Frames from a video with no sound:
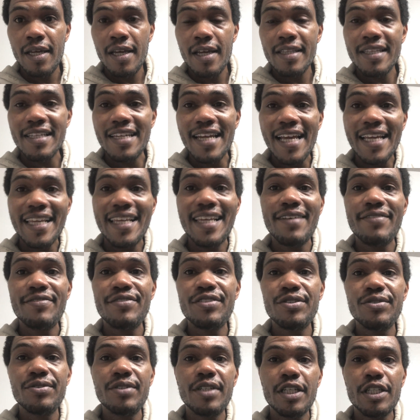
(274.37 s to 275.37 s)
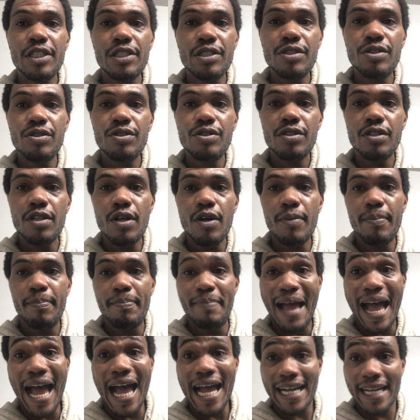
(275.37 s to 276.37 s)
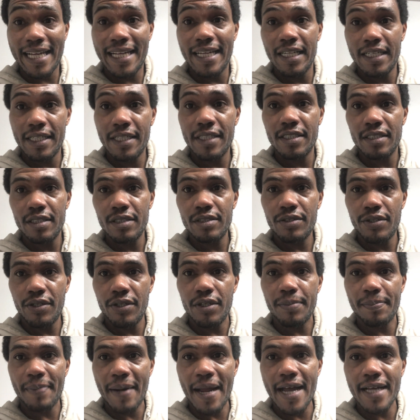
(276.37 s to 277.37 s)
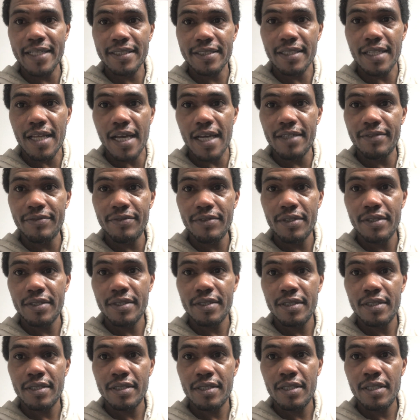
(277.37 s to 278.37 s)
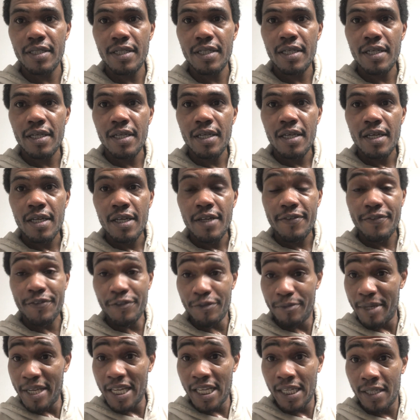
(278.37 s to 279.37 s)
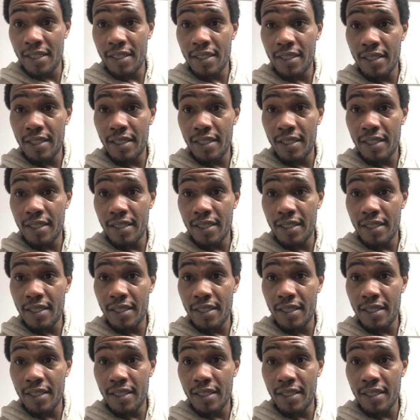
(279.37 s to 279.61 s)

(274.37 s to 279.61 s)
then that gives you an excuse to go back to your past life. For me,